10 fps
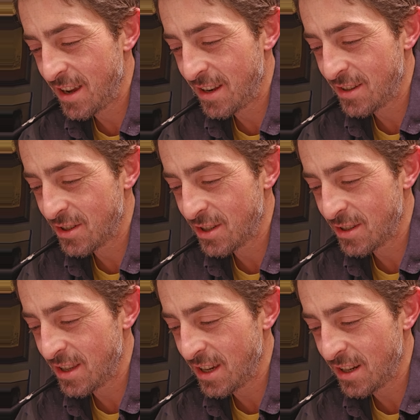And just
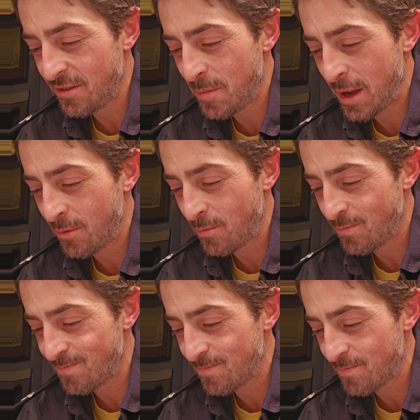thinking about
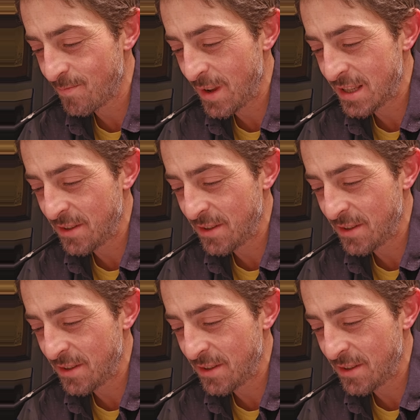as